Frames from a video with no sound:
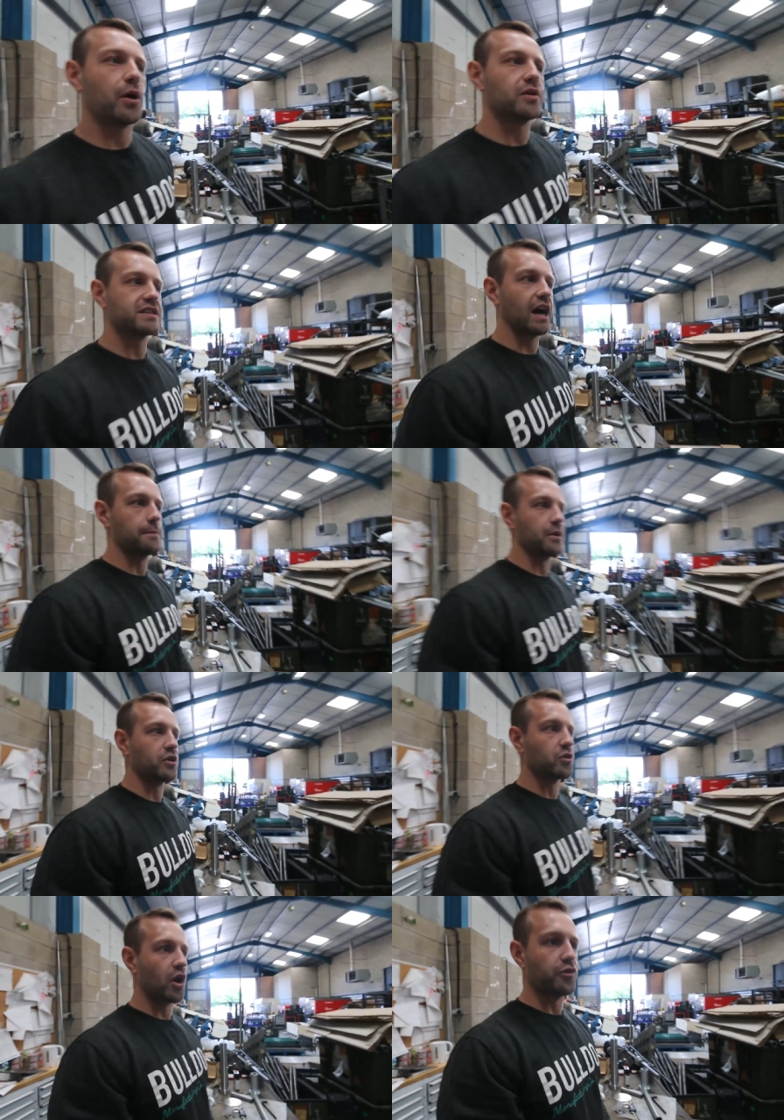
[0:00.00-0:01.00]
prototyping,
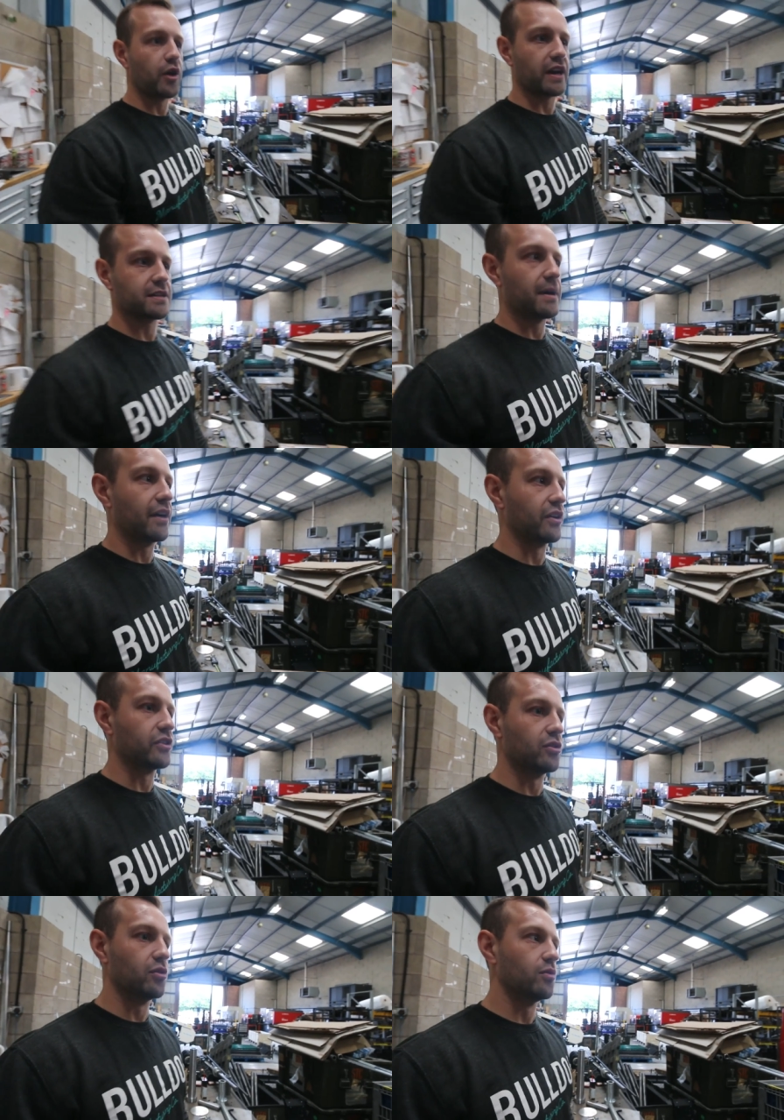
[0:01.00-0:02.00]
you'll go through X amount
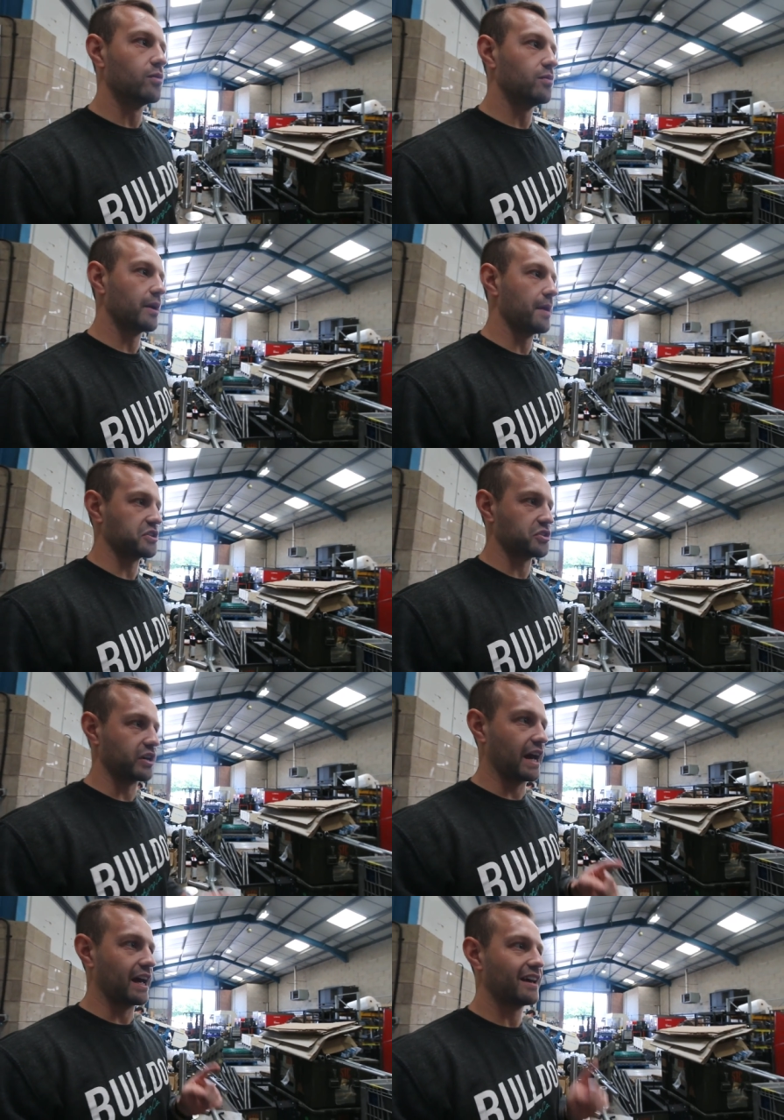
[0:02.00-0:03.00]
and you'll want to make
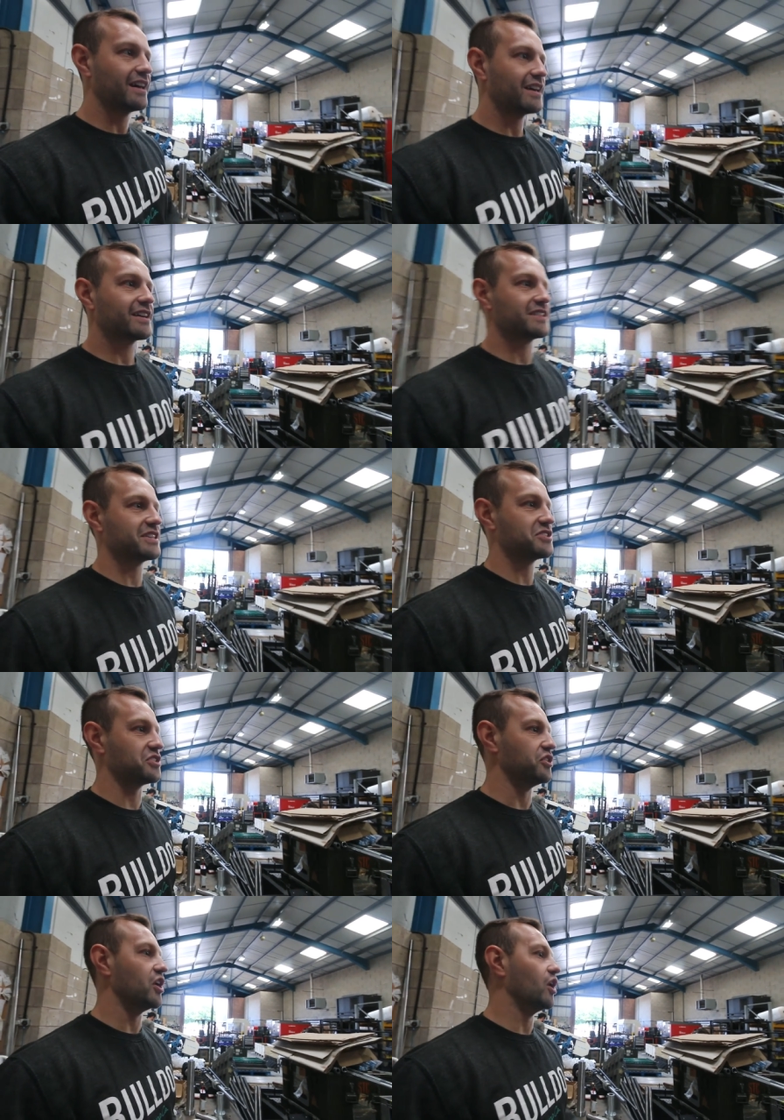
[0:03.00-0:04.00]
sure you get
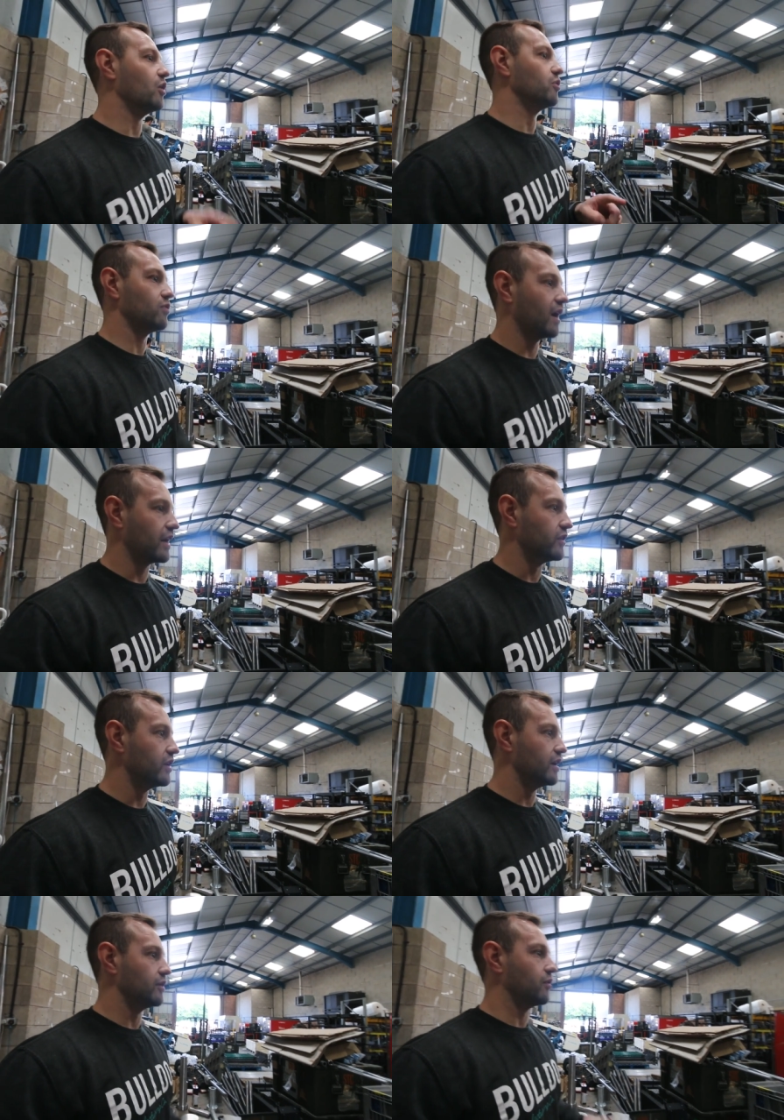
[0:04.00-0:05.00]
consistent knurl, the right
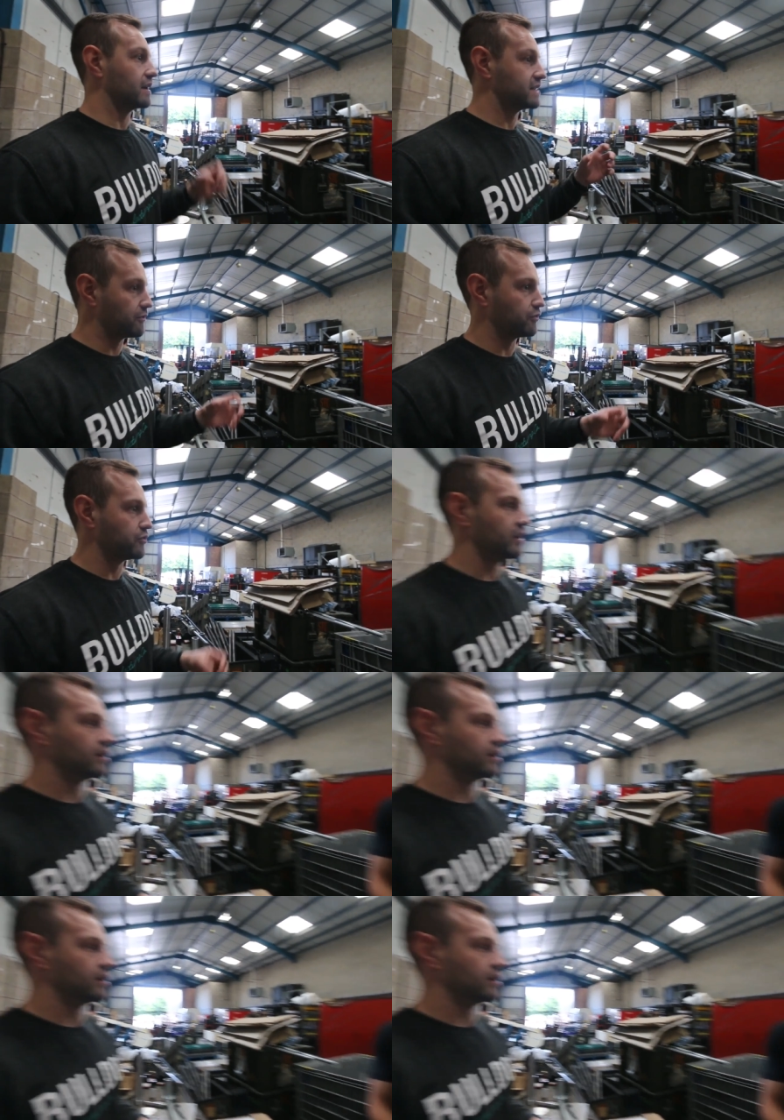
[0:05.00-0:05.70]
knurl, right depth of